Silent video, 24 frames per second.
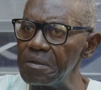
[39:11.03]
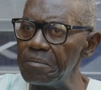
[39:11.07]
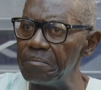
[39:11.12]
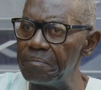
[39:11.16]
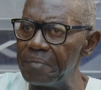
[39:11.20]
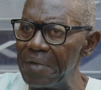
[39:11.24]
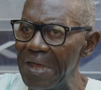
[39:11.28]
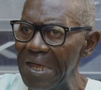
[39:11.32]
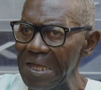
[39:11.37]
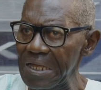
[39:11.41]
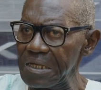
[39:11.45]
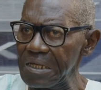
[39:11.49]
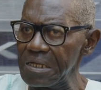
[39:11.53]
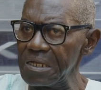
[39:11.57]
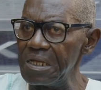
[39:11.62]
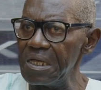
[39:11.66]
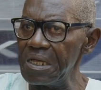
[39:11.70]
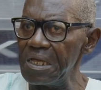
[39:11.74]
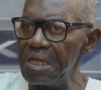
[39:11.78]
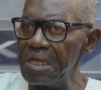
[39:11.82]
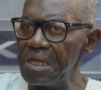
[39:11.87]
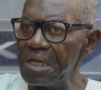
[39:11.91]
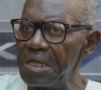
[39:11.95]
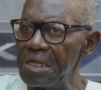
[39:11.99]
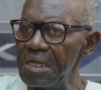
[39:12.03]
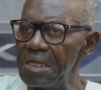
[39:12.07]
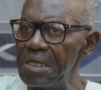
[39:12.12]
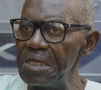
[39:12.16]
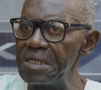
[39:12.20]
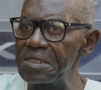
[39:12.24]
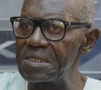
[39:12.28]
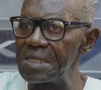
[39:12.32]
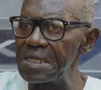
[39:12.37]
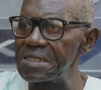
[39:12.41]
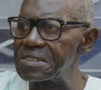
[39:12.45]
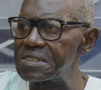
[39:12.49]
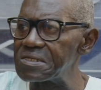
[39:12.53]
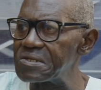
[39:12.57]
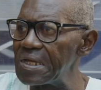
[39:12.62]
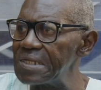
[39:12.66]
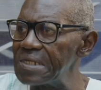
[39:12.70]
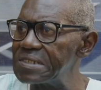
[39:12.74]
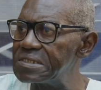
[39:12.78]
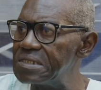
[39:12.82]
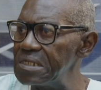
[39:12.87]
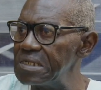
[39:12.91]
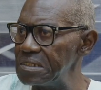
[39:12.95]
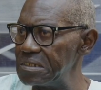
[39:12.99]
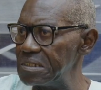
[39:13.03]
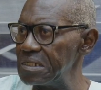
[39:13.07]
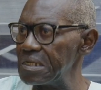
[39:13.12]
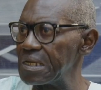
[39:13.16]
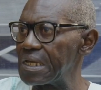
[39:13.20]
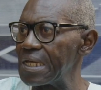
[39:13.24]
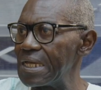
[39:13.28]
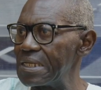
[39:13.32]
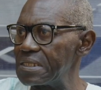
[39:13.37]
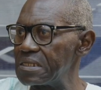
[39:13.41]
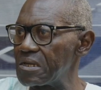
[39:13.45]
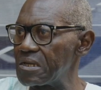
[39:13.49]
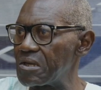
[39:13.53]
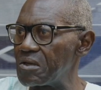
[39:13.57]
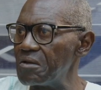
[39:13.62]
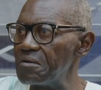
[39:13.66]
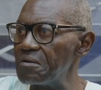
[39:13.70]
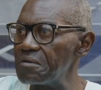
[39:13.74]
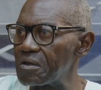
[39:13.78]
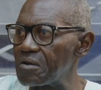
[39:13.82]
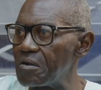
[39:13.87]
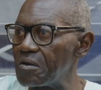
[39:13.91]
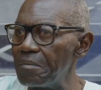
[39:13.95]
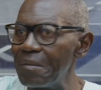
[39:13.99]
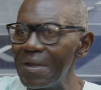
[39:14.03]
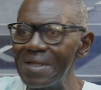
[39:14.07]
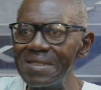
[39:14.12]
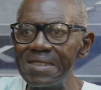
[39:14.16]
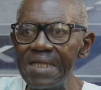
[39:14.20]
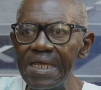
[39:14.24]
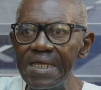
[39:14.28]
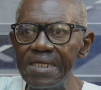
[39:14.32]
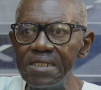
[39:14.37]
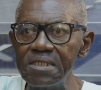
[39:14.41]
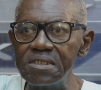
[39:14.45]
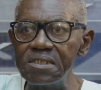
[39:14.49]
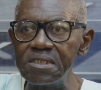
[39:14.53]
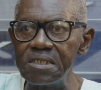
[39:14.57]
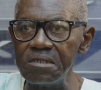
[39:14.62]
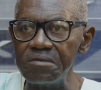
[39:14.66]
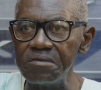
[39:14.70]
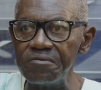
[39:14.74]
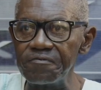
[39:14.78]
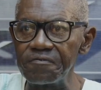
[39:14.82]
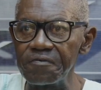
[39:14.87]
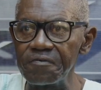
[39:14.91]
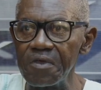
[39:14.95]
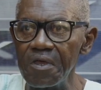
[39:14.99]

bank is as strategic as the commander-in-chief